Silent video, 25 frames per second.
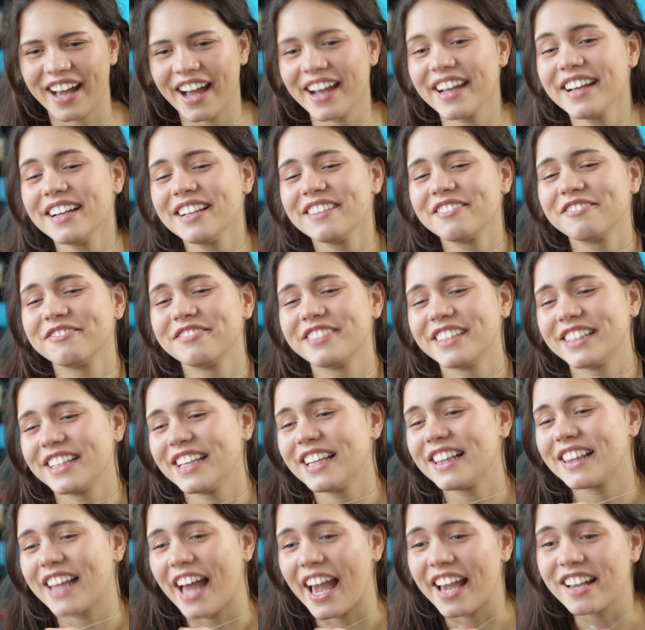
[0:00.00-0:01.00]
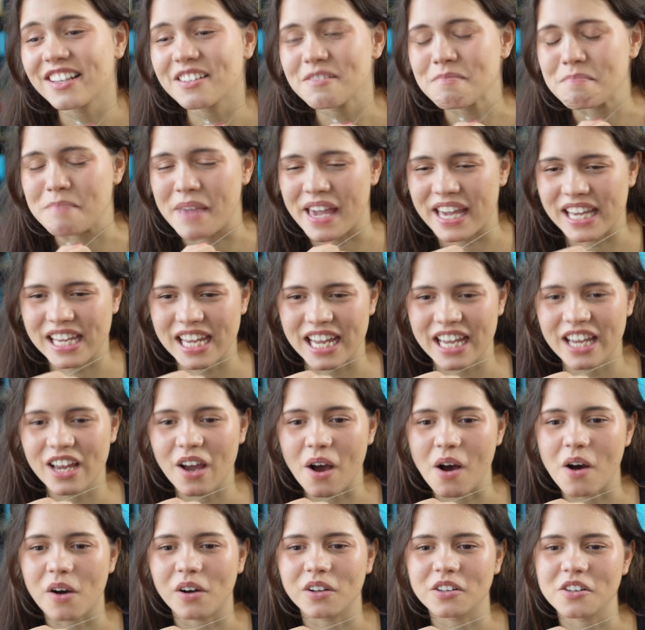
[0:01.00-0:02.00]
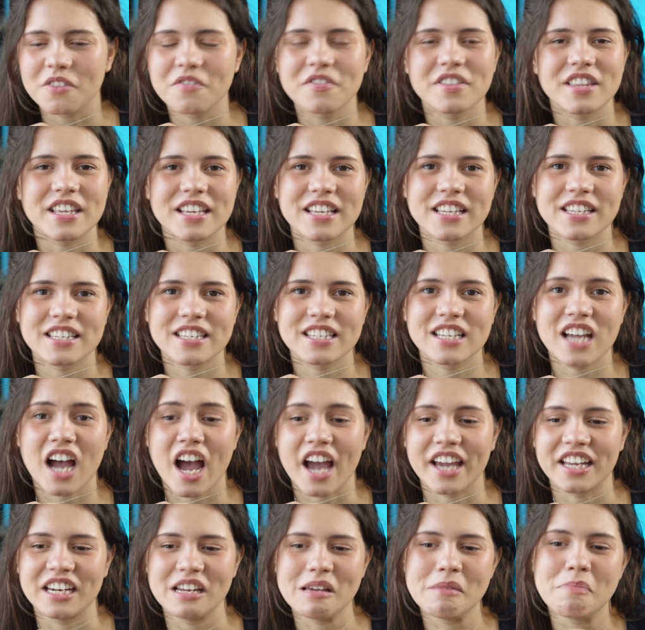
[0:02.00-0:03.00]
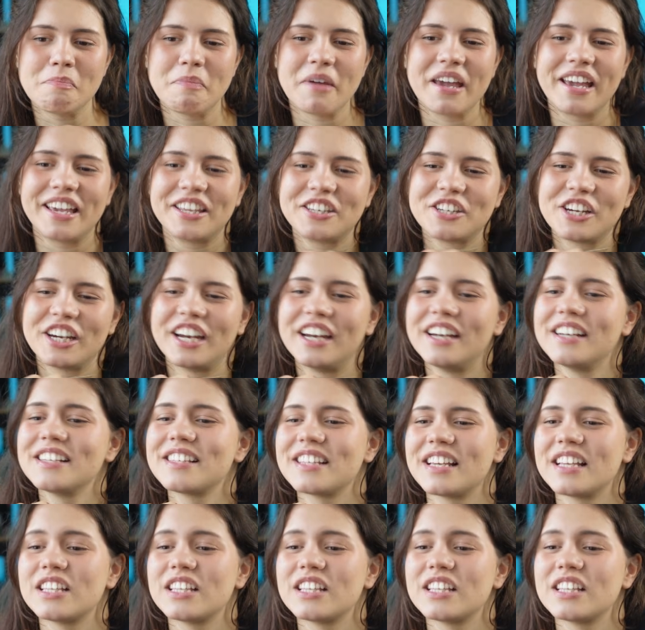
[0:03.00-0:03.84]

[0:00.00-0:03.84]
I really liked making all of these tiny pictures.